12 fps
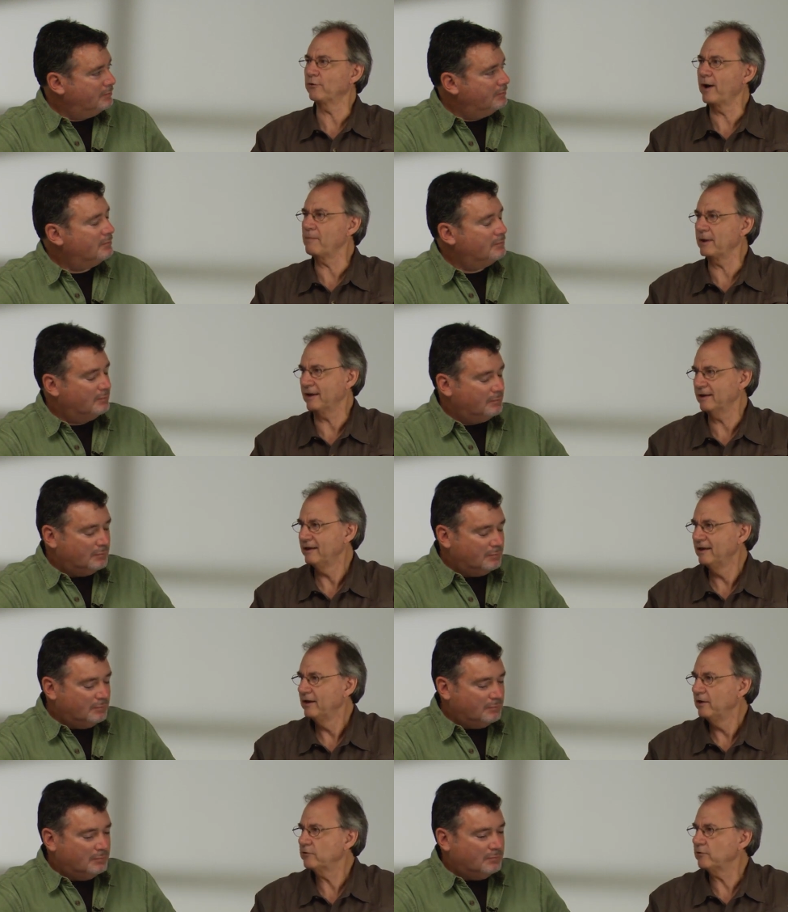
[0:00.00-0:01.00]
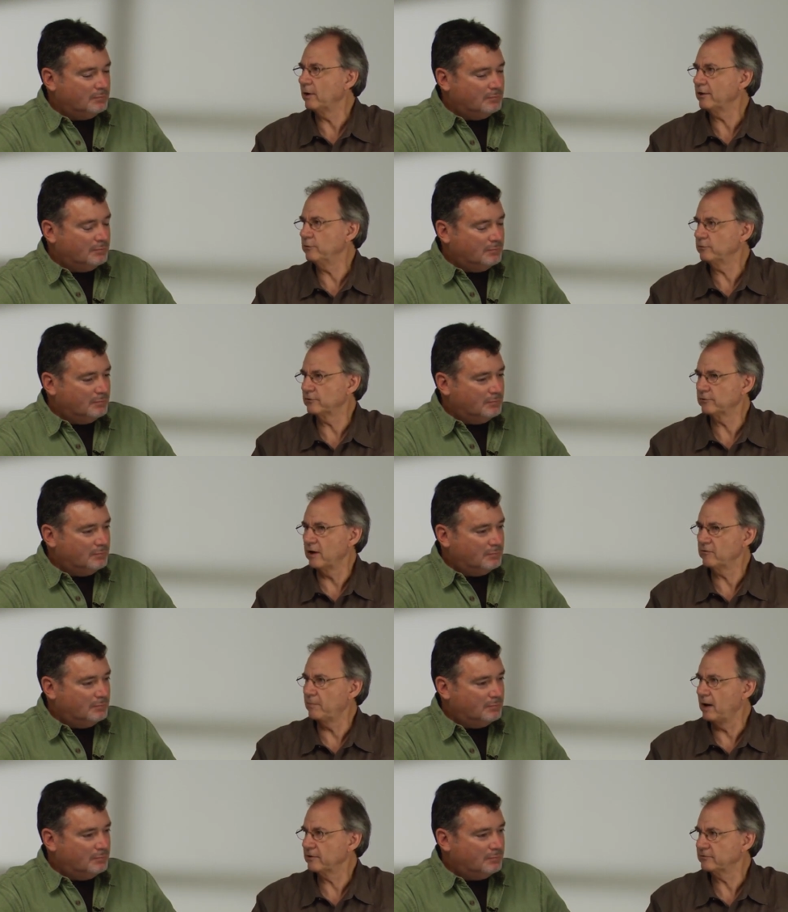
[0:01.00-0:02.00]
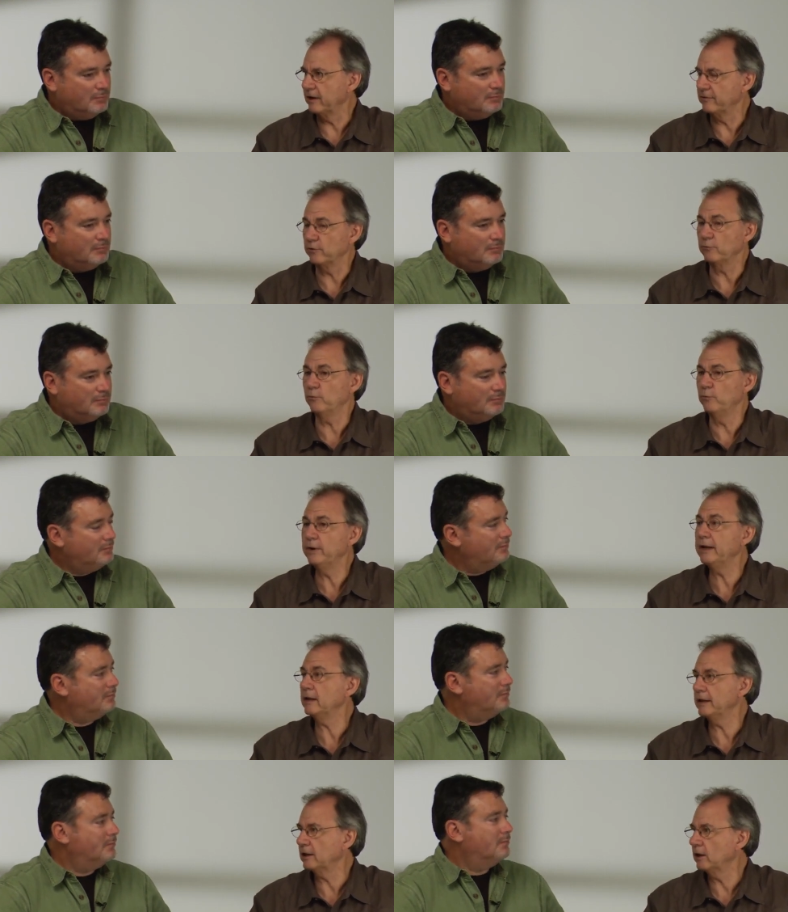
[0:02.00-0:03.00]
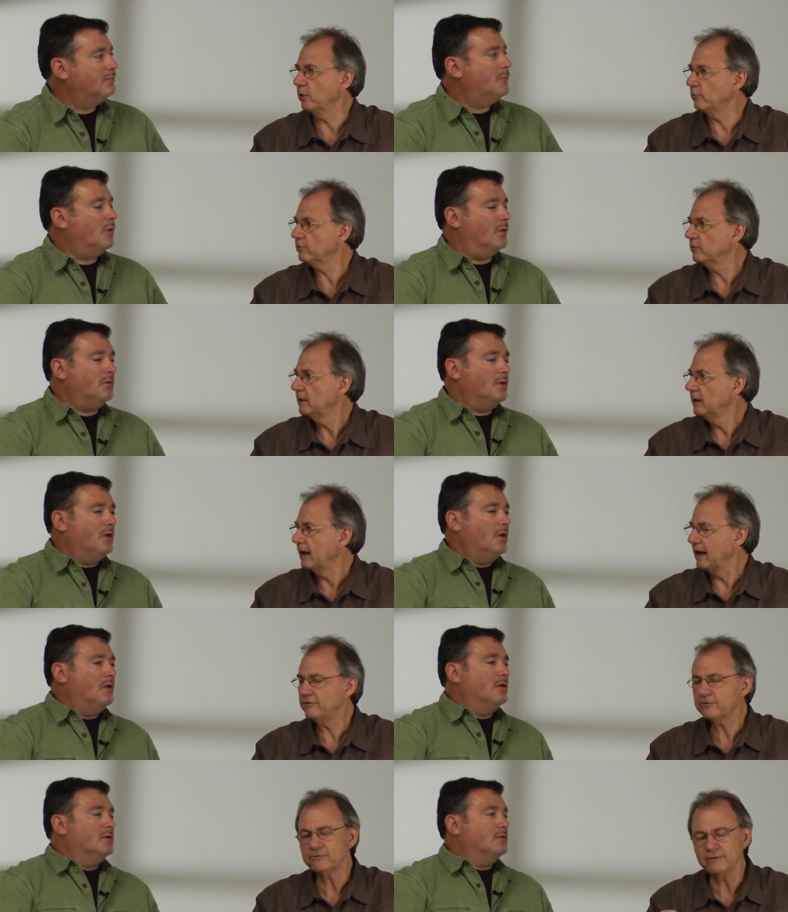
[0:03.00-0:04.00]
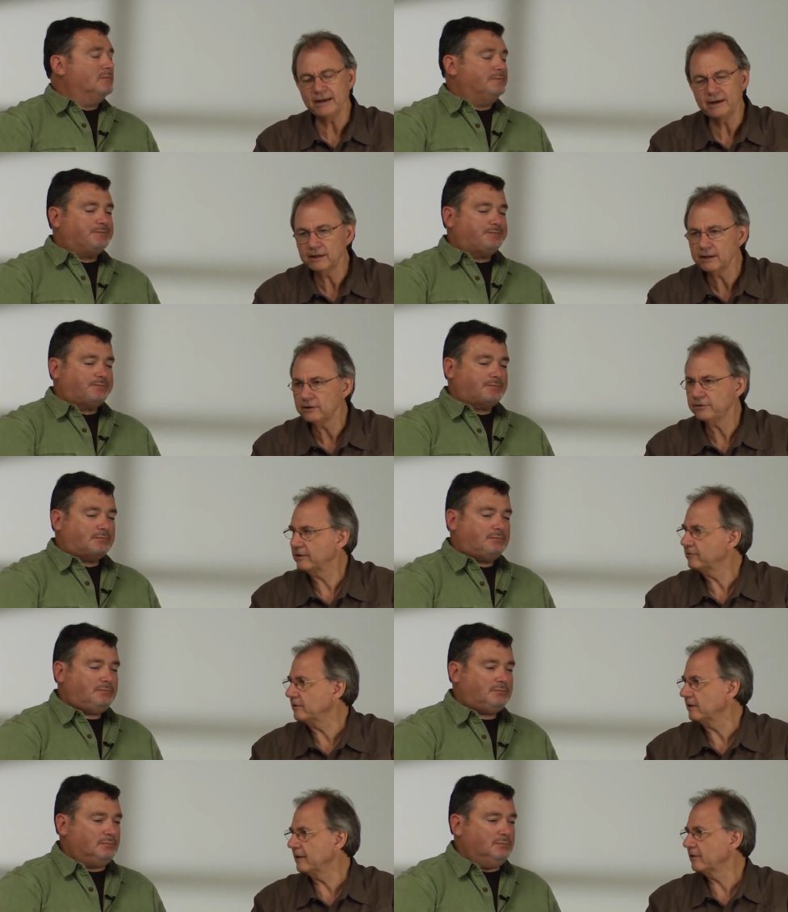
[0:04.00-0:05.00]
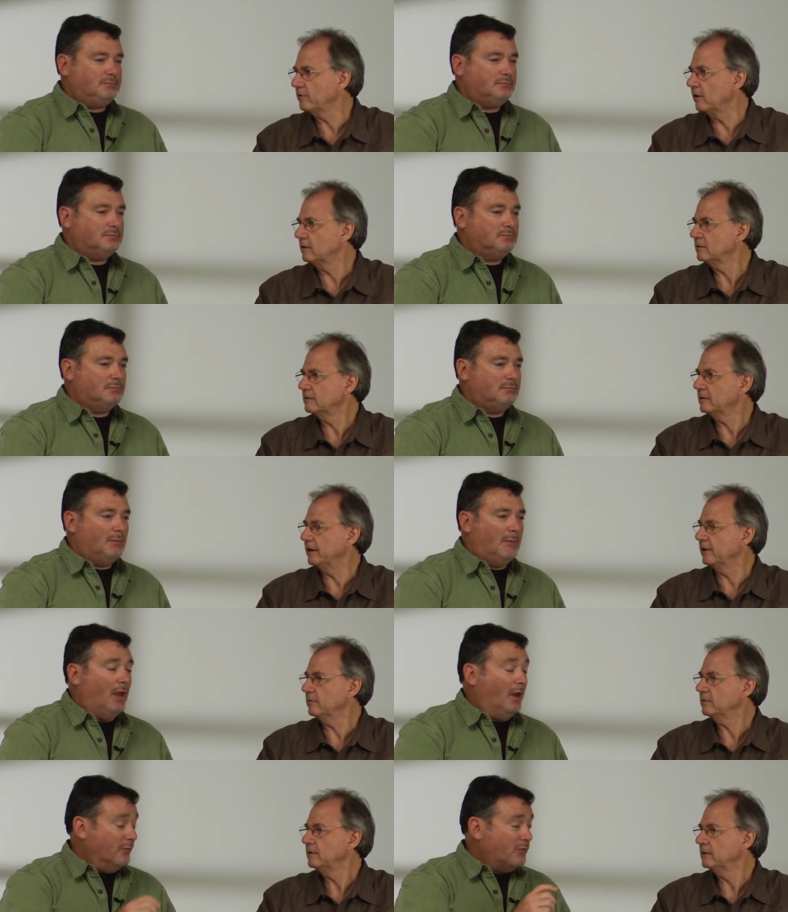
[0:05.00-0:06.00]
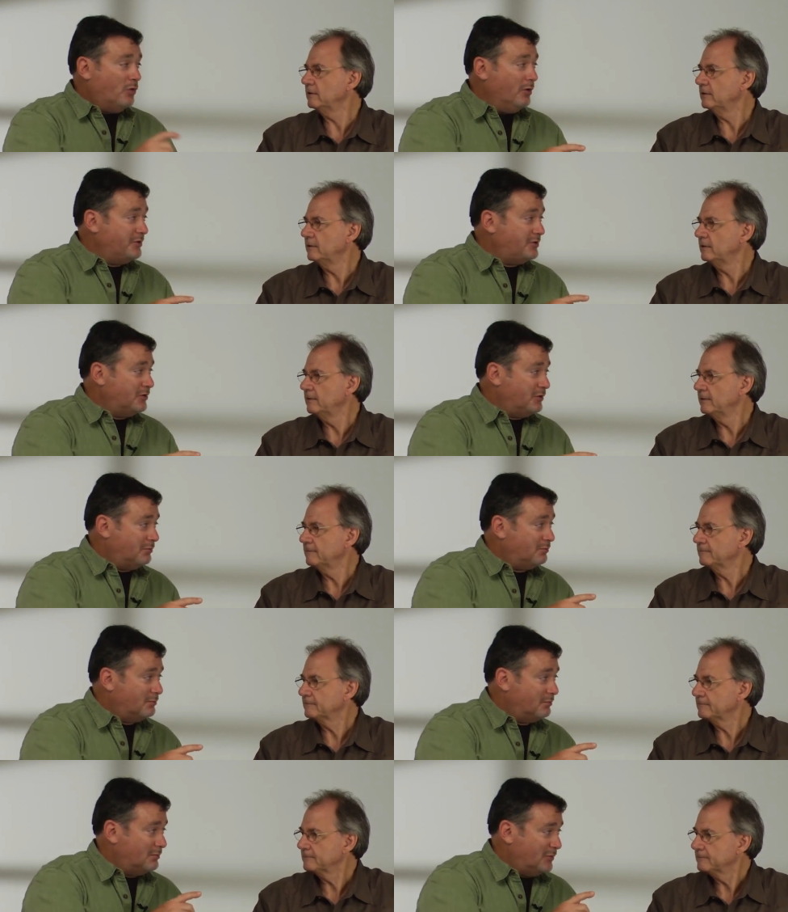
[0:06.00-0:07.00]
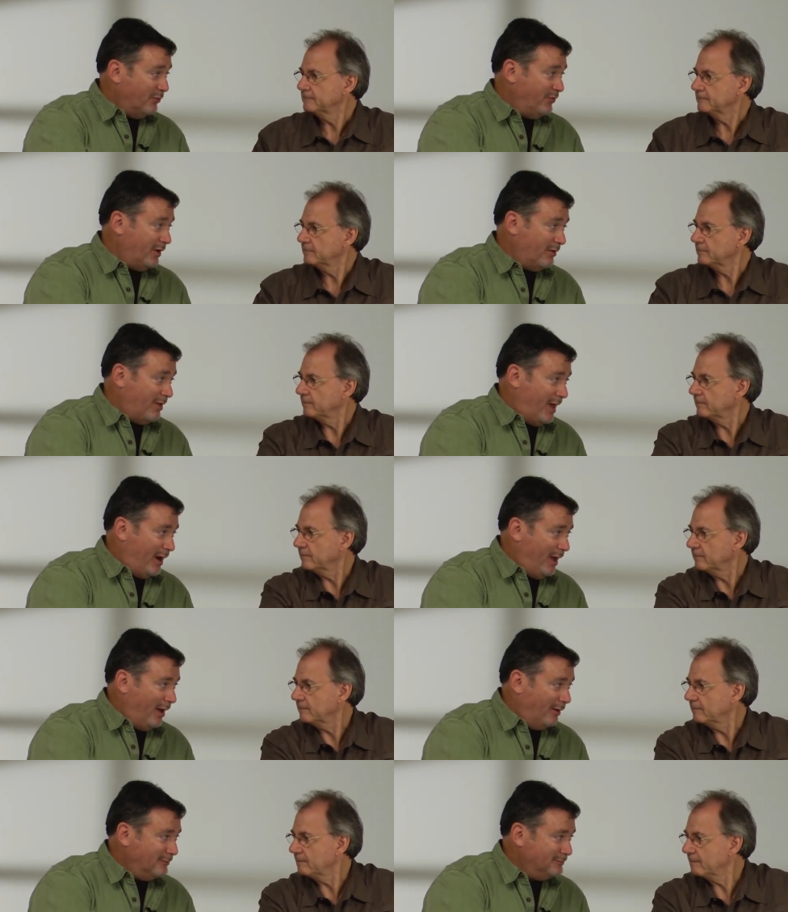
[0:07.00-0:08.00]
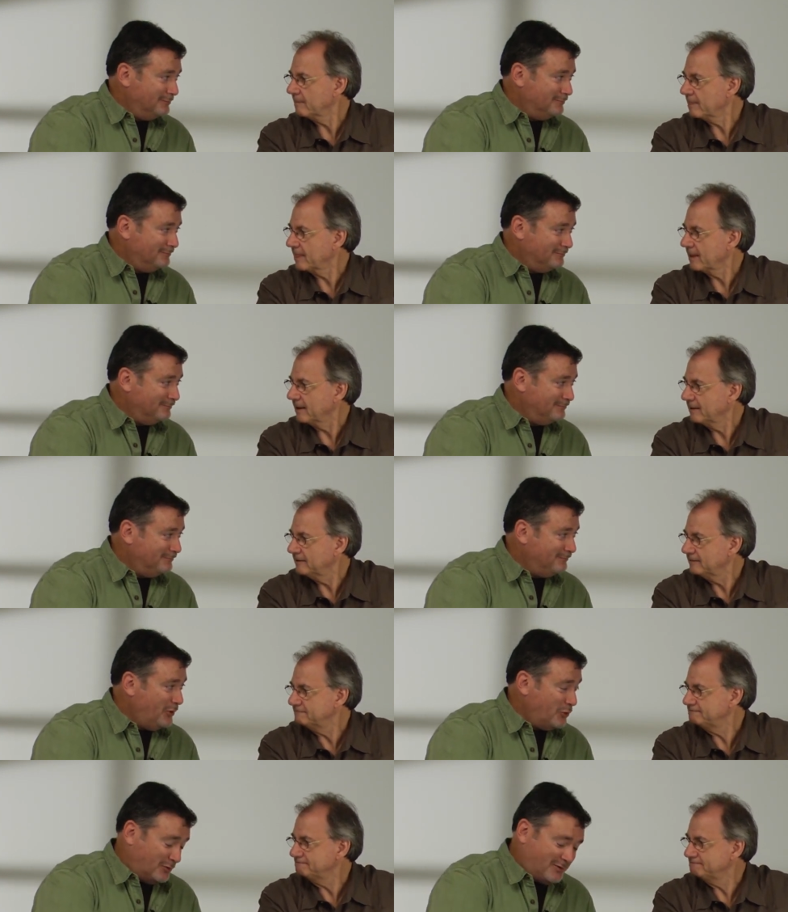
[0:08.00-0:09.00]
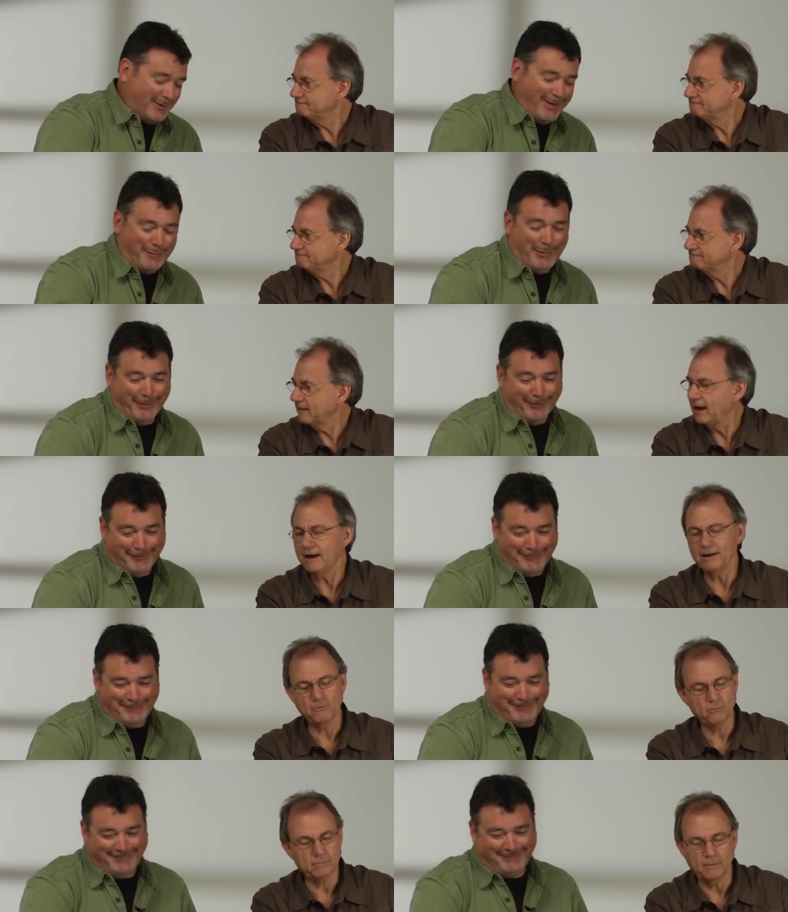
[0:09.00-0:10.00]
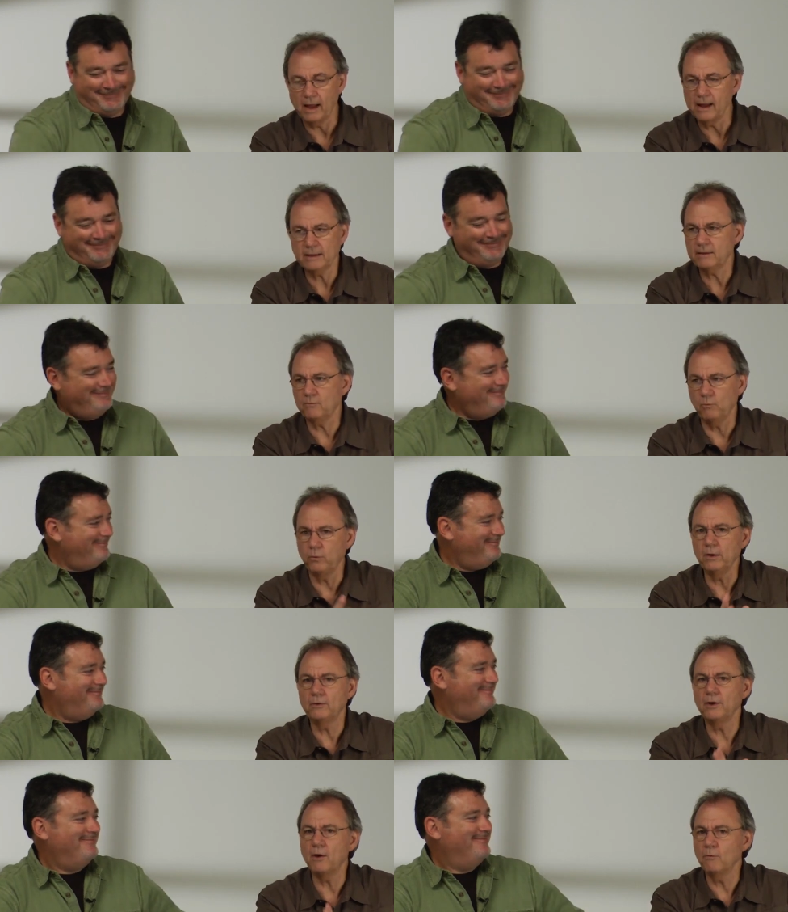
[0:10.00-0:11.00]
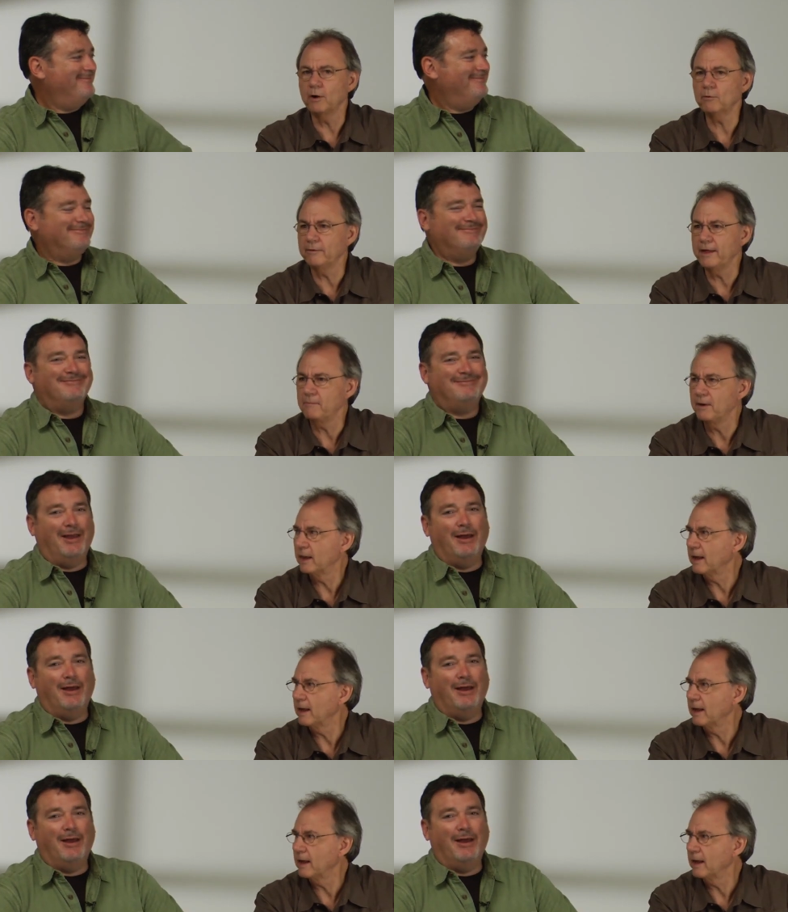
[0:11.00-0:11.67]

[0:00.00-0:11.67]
Speaker 1: grabbing. So I used a softbox down there really close. Okay. I just needed a little density, that's all, you know.
Speaker 2: And of course, to figure that out, you used a light meter.
Speaker 1: Uh, I will not work without my